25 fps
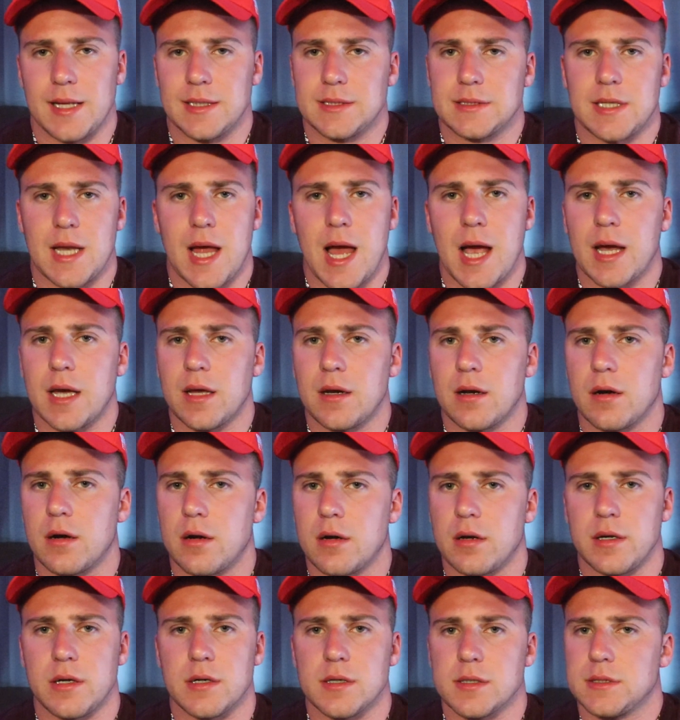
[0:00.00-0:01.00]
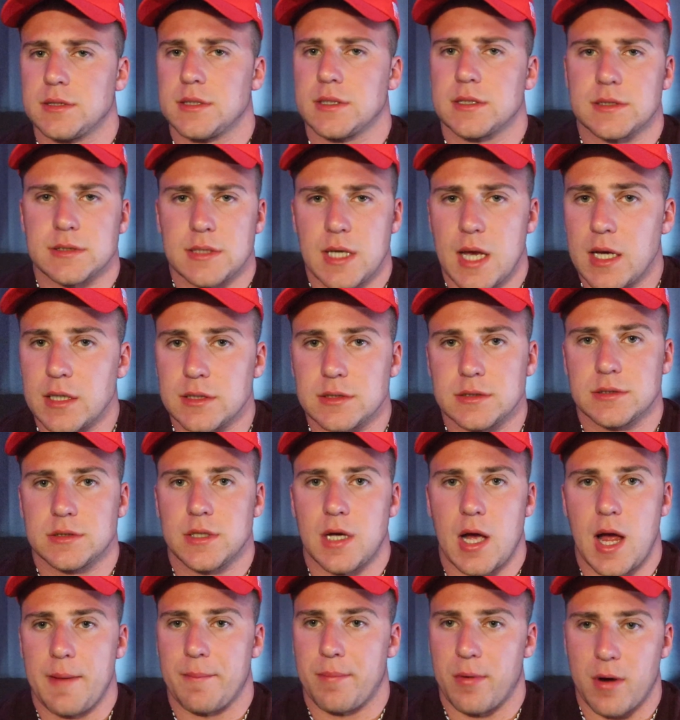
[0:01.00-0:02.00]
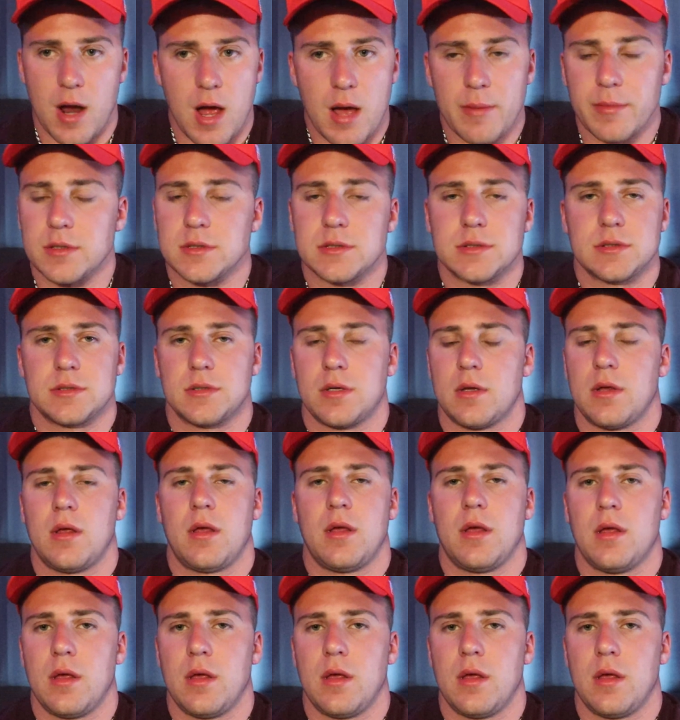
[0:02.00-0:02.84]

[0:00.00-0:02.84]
It's not going to hurt your success. I promise.